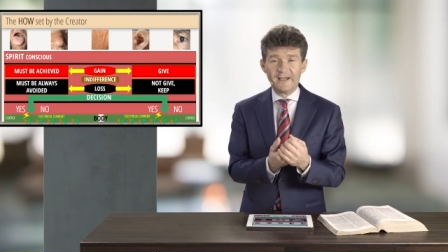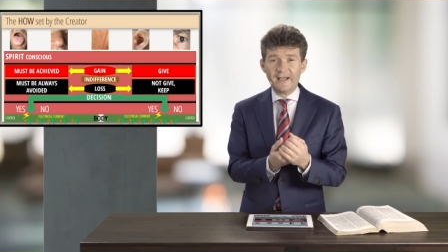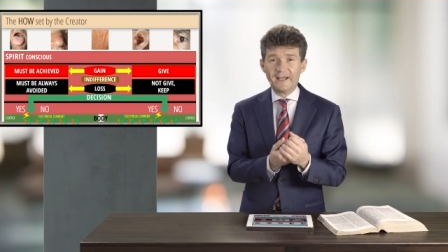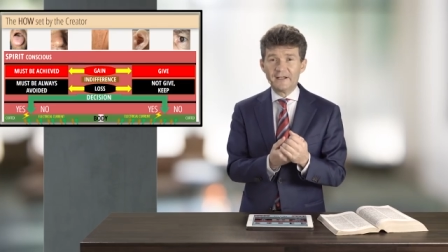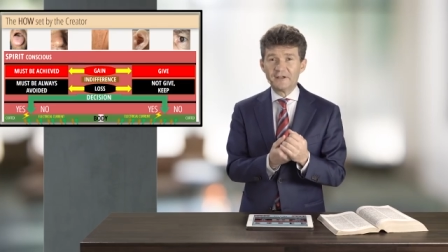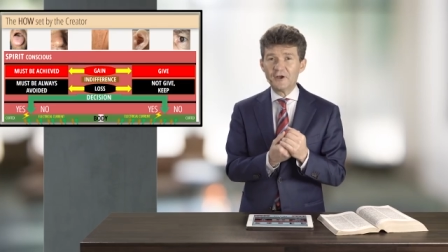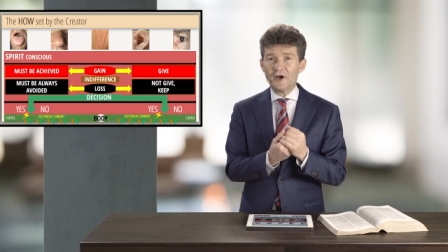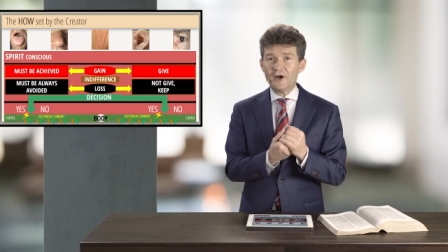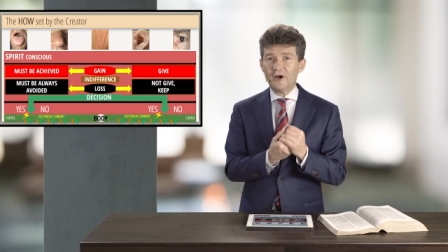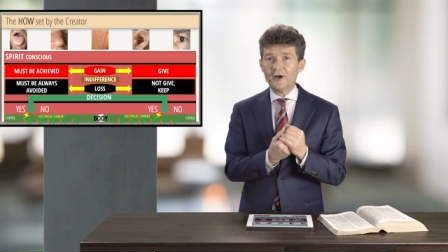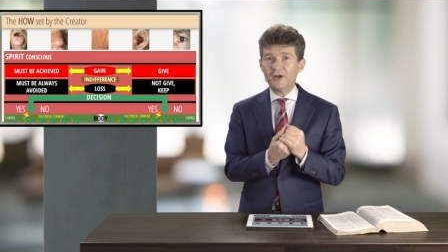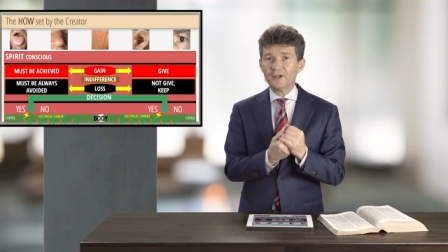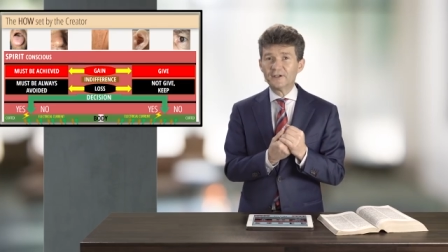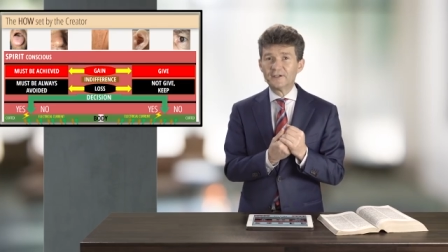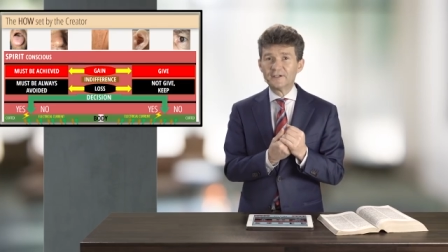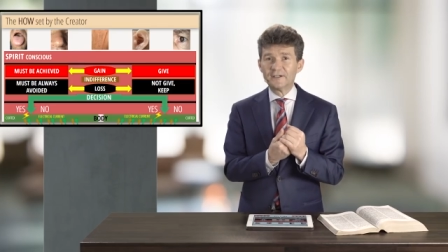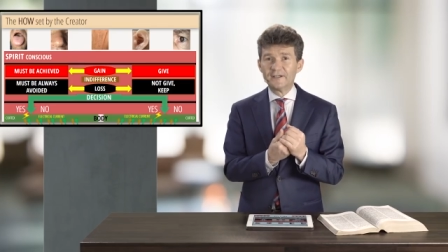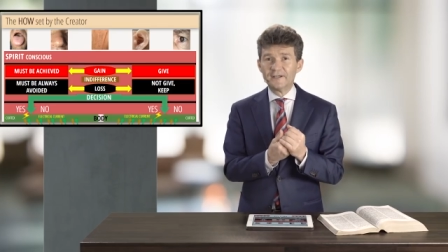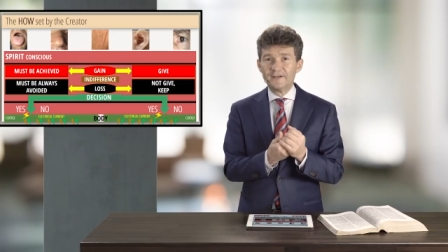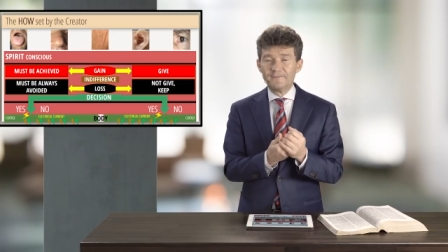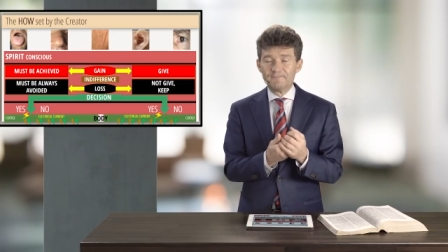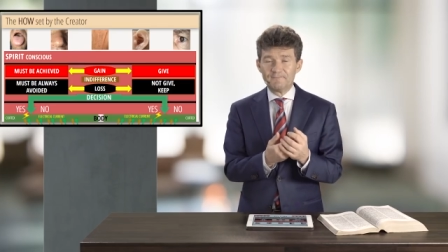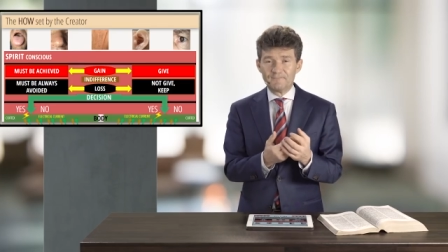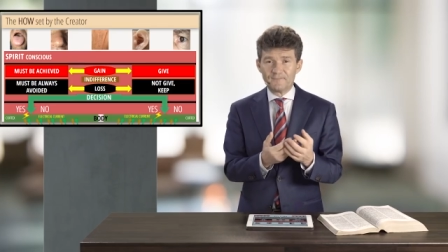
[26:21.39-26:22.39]
and God,
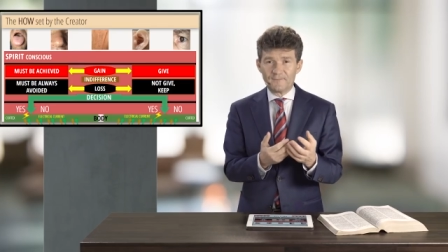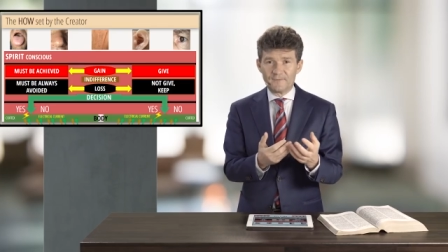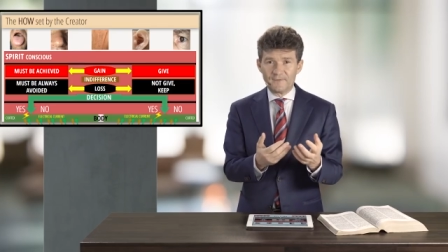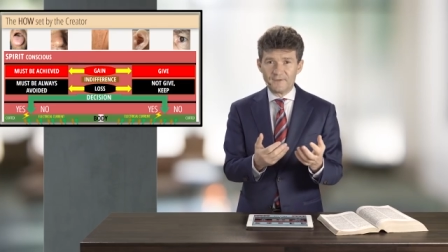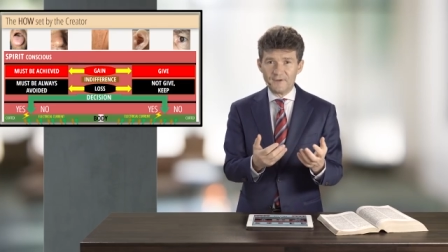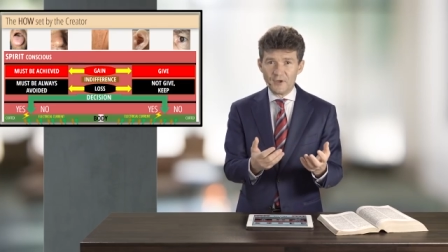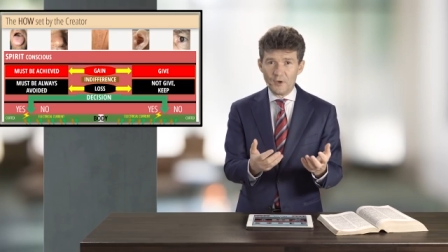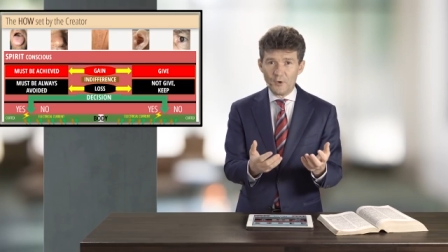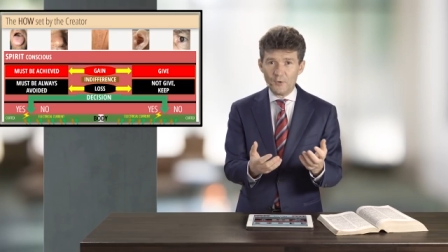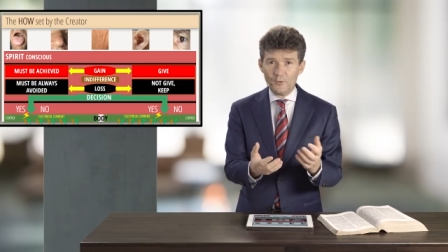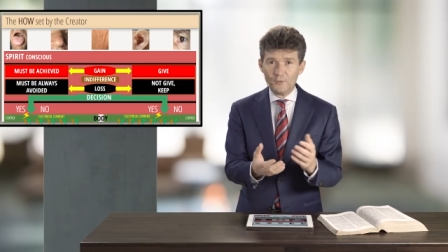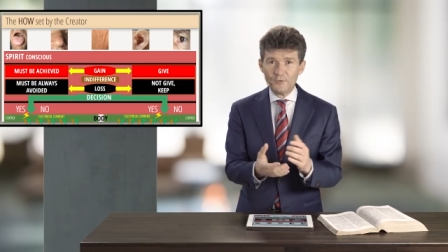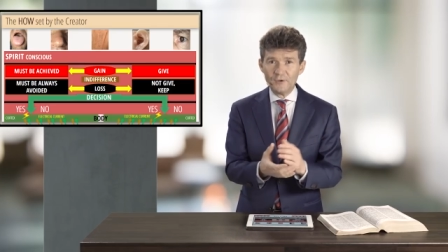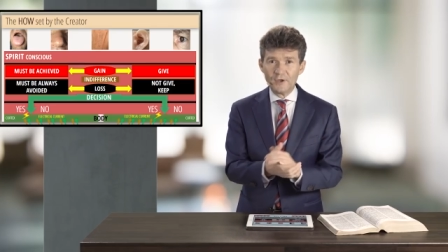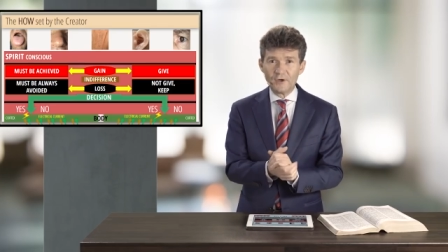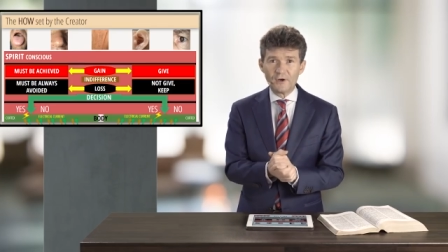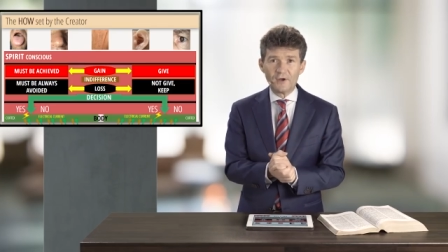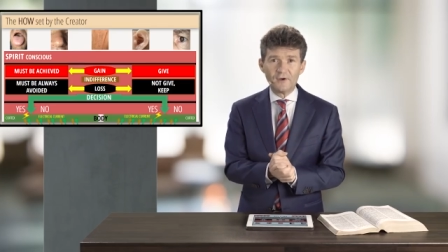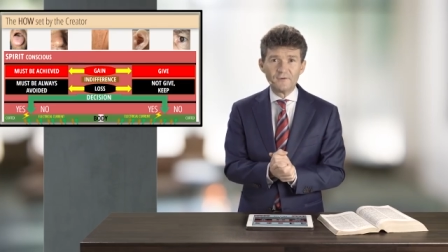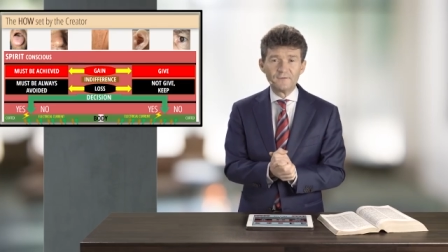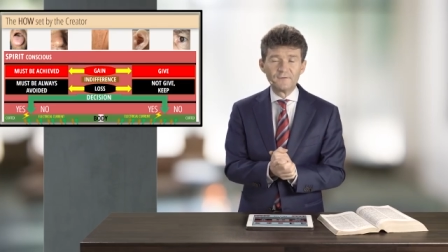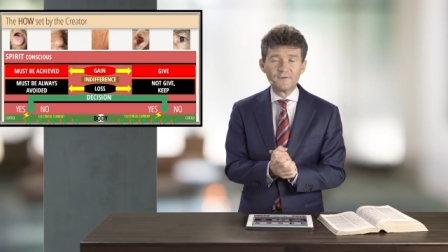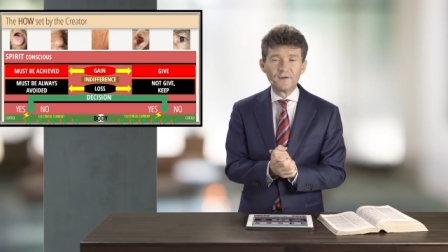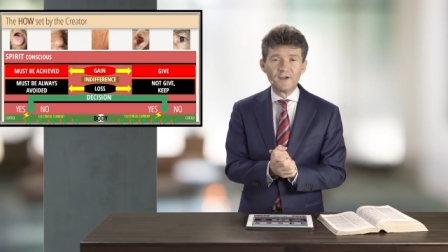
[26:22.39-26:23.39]
the owner
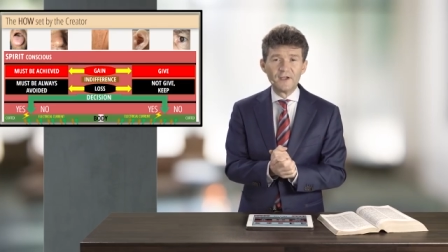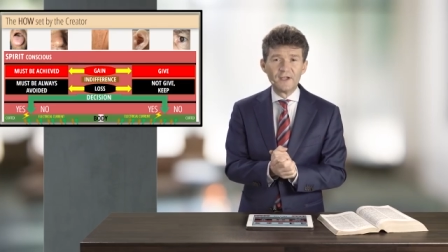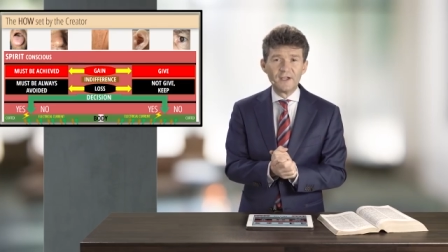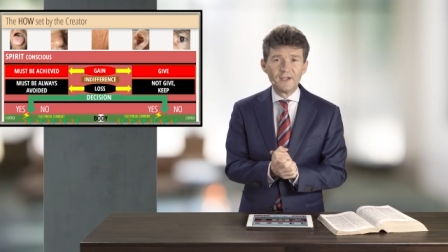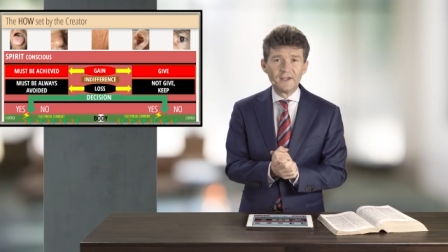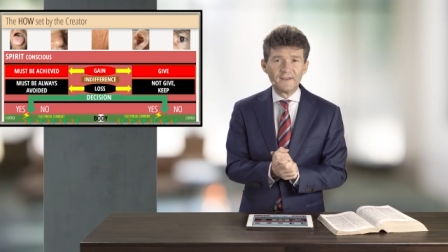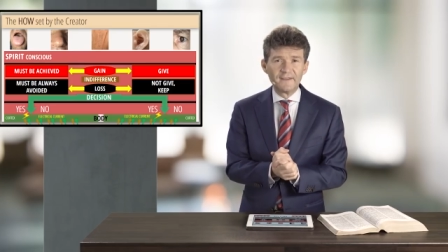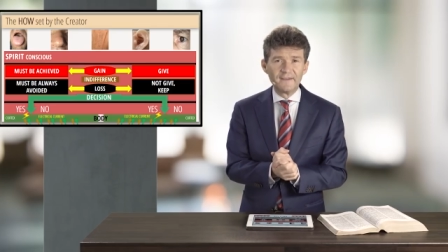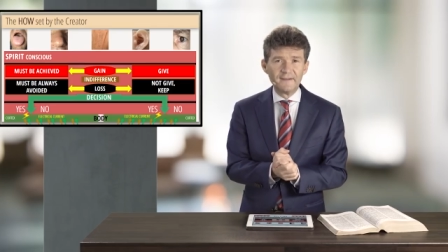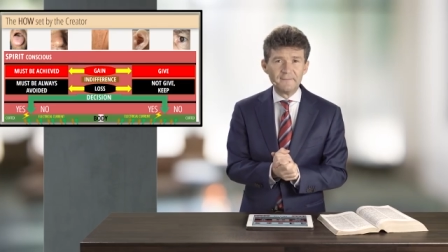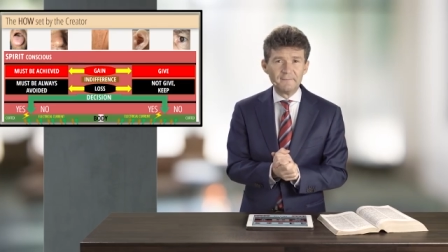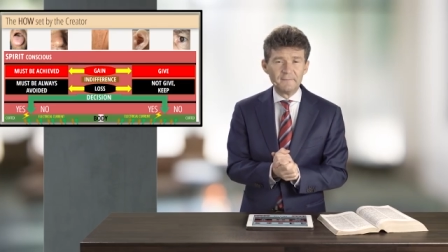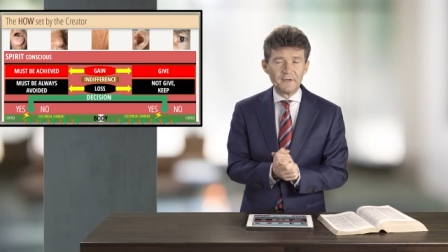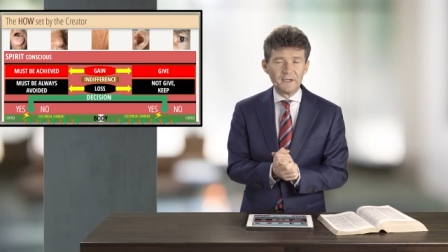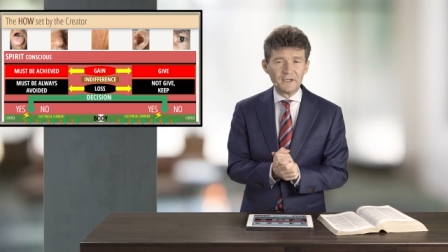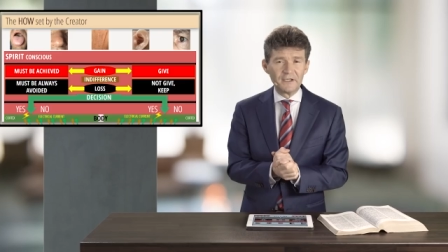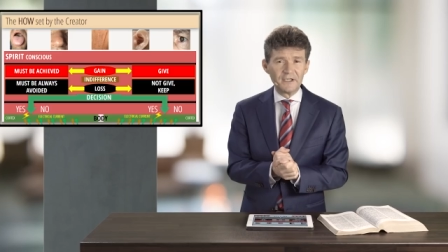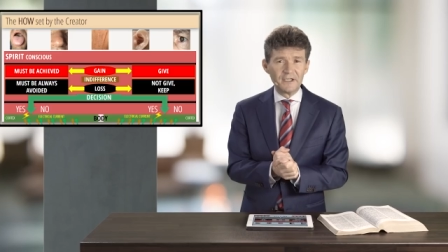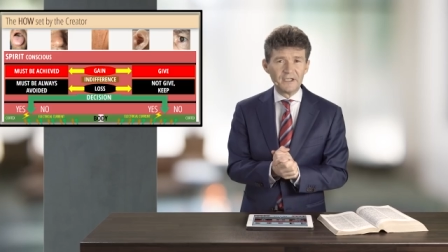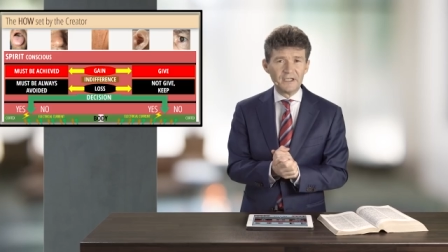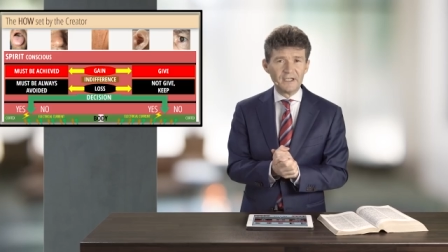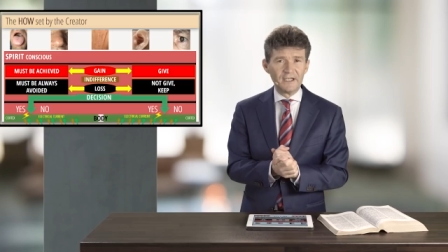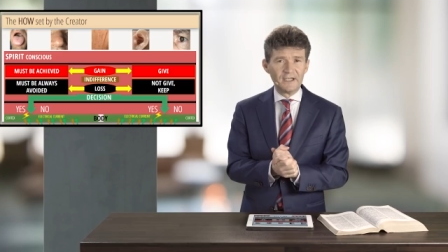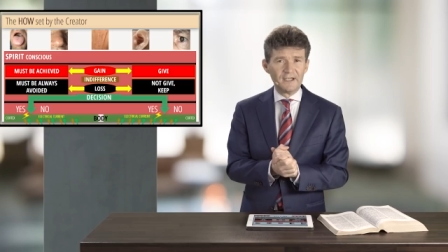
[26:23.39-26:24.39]
of the
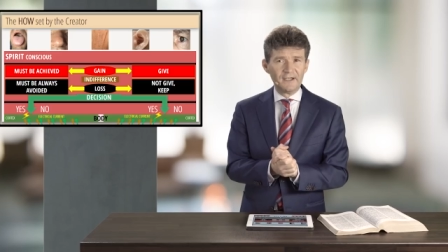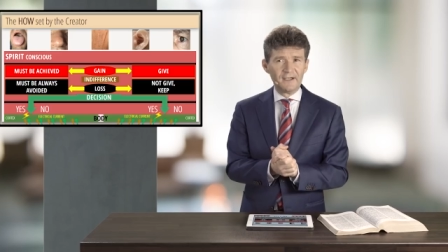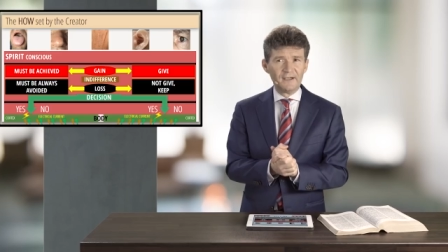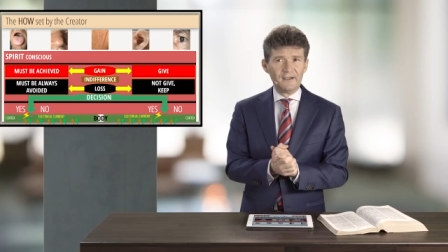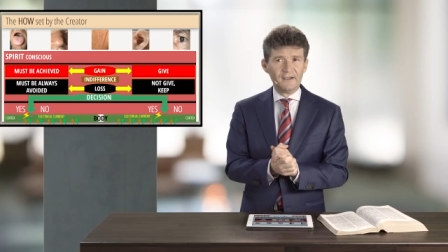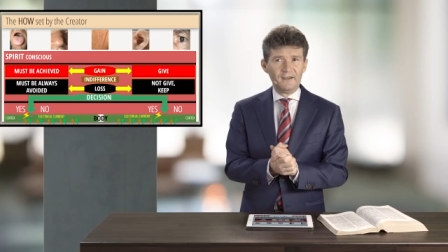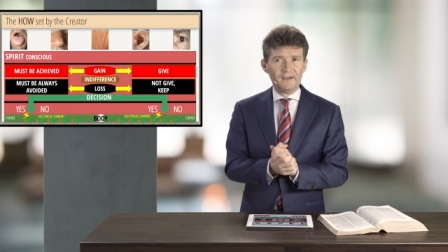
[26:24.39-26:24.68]
money